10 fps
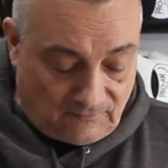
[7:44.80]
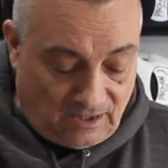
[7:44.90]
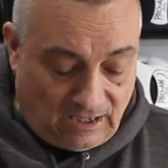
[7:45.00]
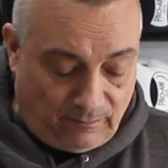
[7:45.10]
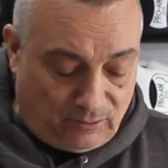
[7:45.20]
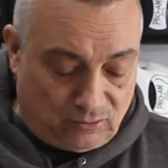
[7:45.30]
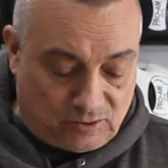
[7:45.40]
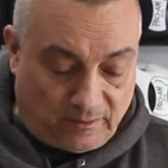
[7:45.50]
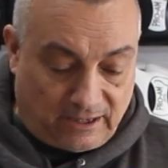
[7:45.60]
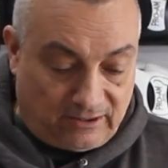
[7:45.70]
our Pro
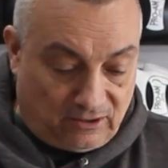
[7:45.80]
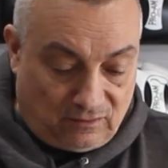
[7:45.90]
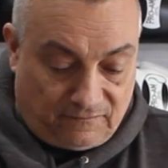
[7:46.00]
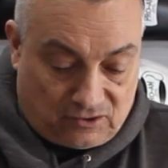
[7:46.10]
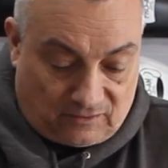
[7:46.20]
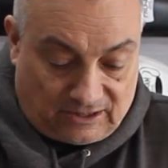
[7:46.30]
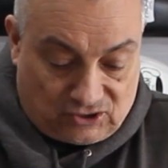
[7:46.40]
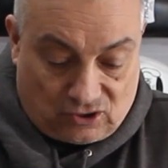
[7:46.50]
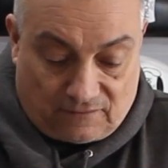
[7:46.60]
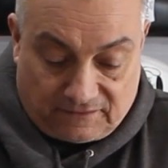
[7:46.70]
Sparring glove has got that
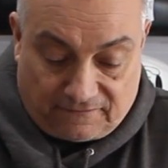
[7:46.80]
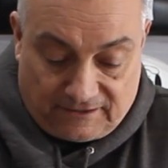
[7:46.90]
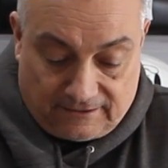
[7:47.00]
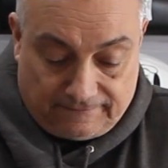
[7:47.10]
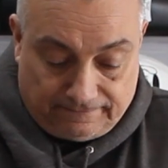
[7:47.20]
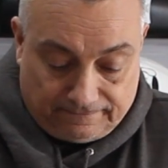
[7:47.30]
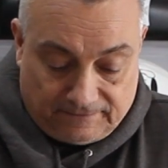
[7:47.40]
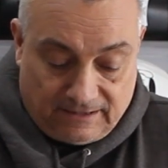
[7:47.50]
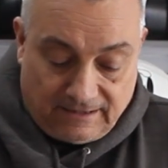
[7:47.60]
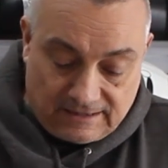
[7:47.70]
softer feel.
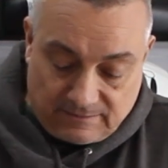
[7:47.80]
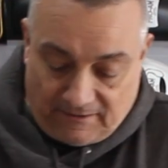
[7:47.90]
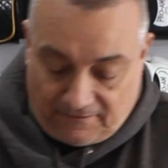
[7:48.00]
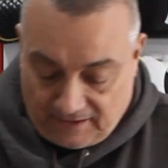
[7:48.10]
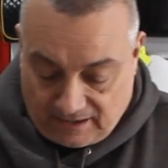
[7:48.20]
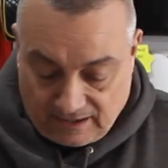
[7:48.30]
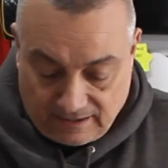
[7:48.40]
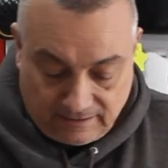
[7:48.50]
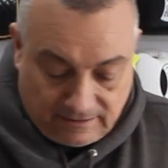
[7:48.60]
It's a bit thicker.